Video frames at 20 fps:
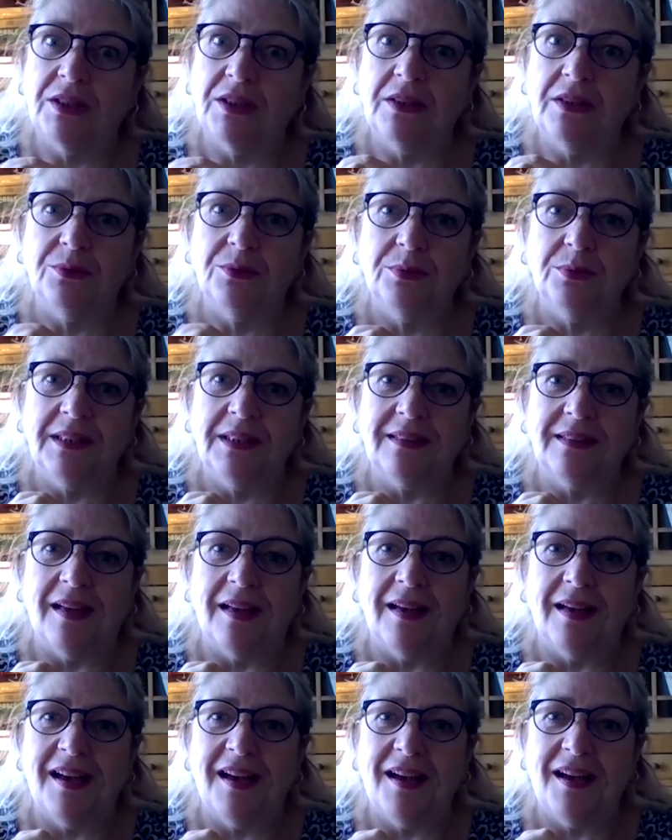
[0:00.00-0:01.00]
always
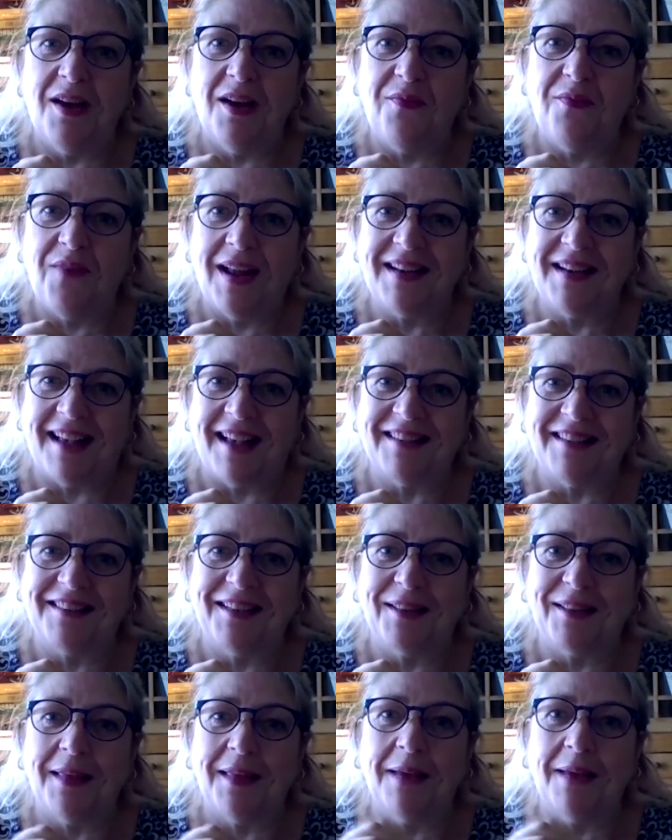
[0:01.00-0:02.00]
a
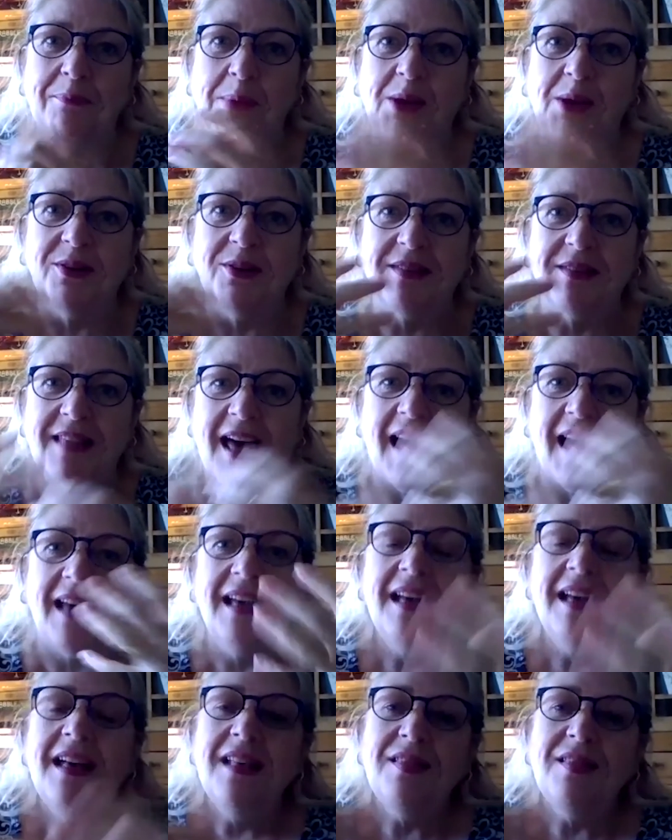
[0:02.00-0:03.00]
fantastic thing, because that
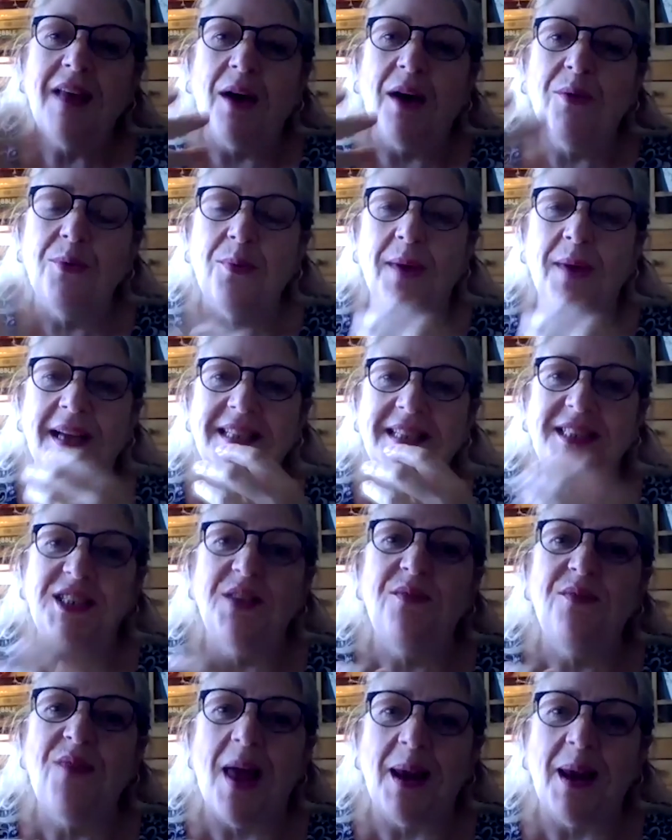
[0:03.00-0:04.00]
always
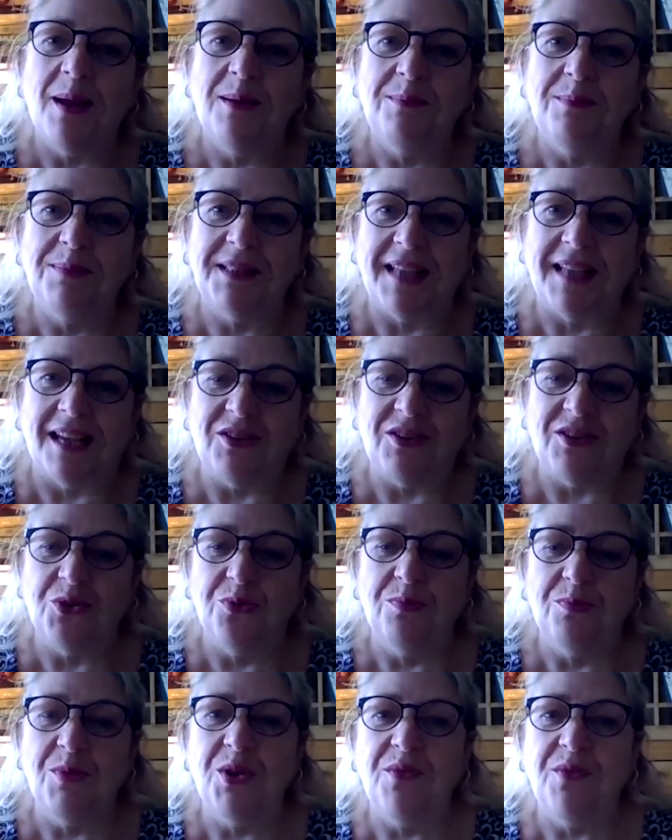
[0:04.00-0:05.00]
develops as
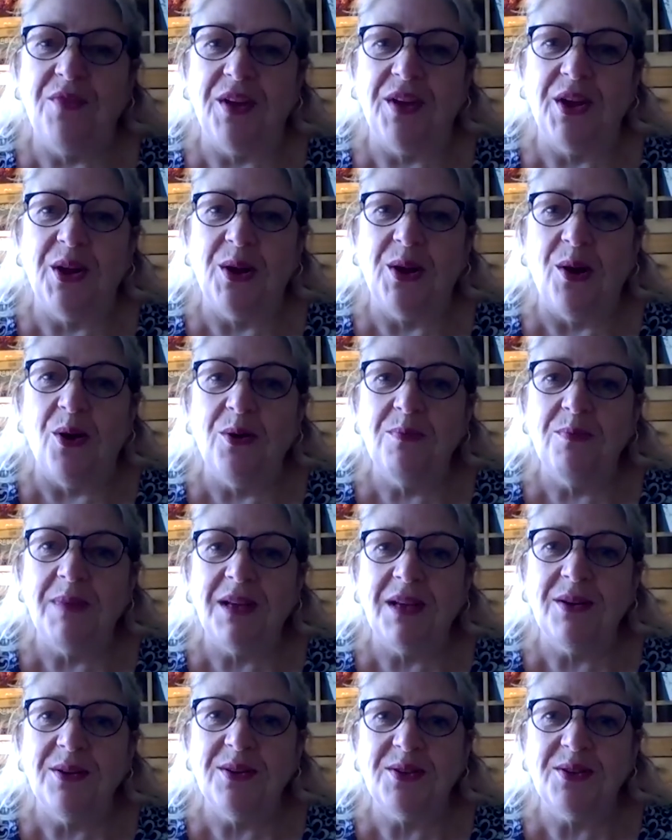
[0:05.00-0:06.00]
you're moving along,
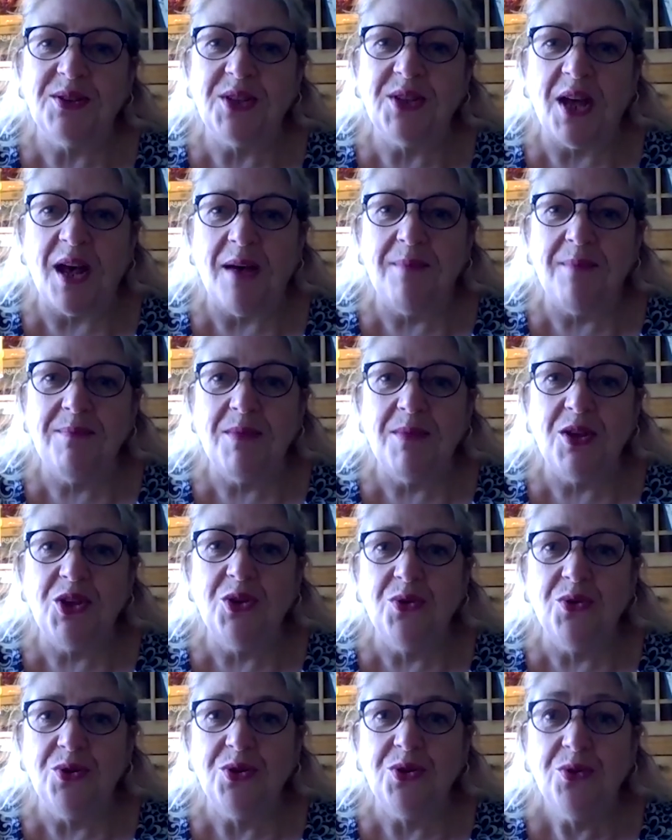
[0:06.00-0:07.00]
because
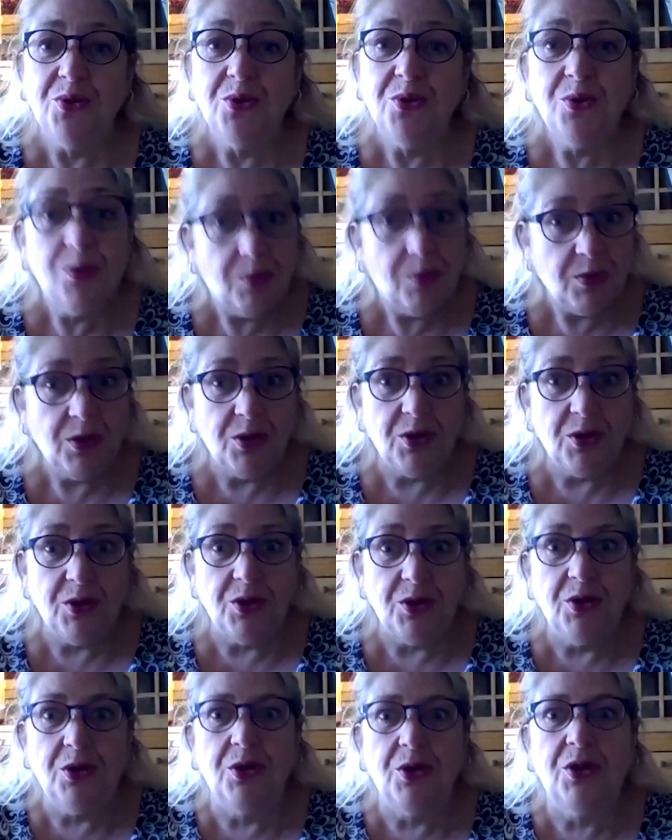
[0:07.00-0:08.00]
you're
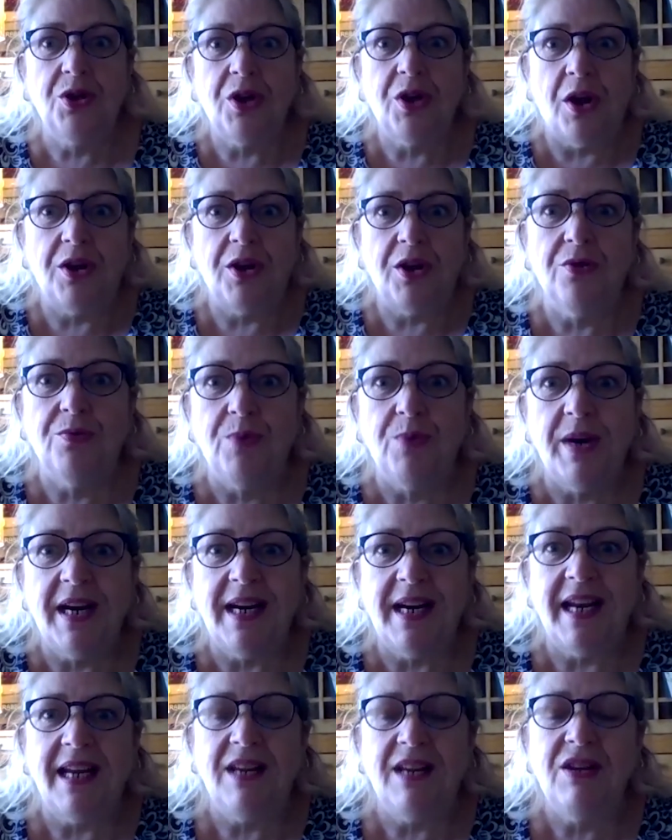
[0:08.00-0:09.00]

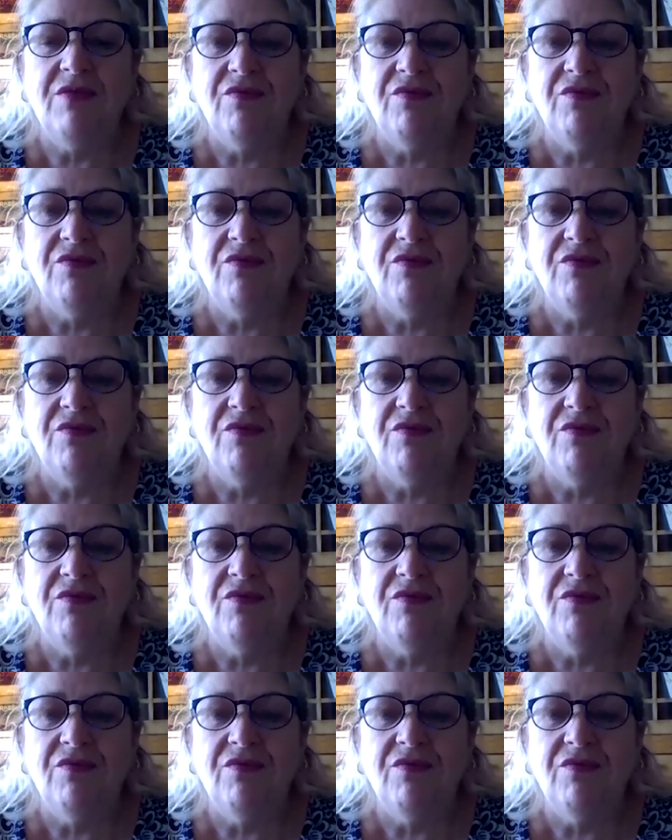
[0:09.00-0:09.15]
really